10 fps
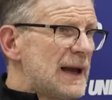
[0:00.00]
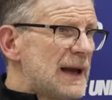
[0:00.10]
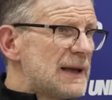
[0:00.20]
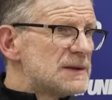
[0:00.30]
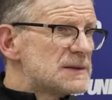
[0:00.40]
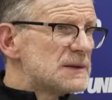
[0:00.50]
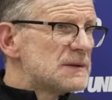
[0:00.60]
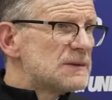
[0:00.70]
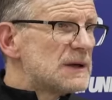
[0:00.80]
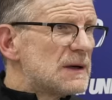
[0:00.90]
and
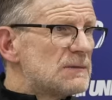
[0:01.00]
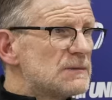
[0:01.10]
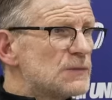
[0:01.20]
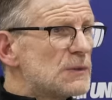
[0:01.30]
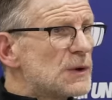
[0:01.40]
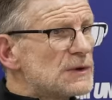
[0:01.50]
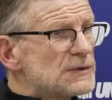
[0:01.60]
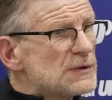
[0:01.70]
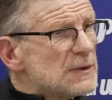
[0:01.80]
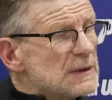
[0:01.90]
you know, we want
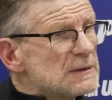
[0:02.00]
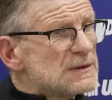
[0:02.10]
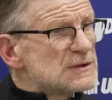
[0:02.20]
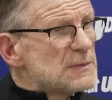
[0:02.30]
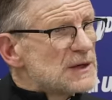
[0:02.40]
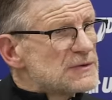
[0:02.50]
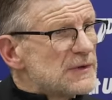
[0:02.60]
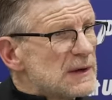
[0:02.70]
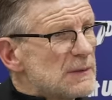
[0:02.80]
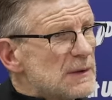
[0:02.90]
to do it as much
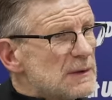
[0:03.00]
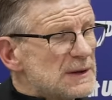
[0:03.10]
for them.